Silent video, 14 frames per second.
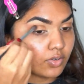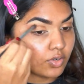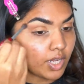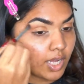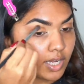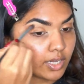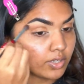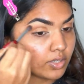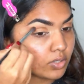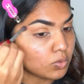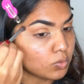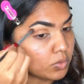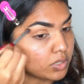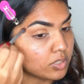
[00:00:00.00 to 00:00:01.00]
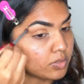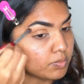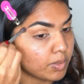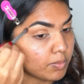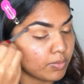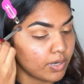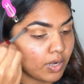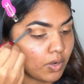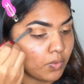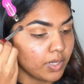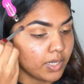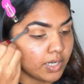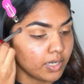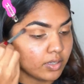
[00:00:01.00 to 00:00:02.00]
drag it towards my brow
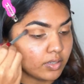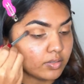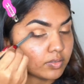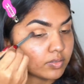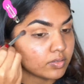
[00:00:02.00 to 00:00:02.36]
area.